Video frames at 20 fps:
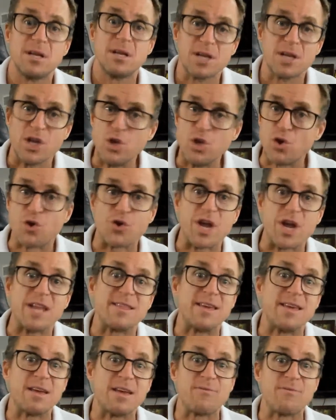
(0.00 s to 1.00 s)
You create
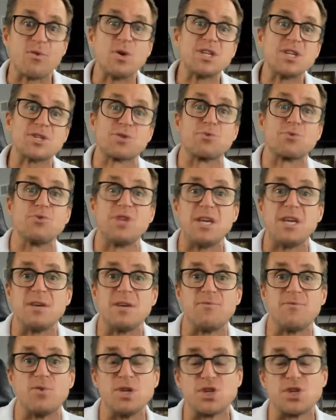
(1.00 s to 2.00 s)
the invoice through the
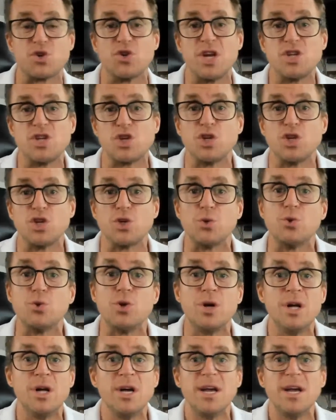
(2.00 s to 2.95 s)
invoice creation tool,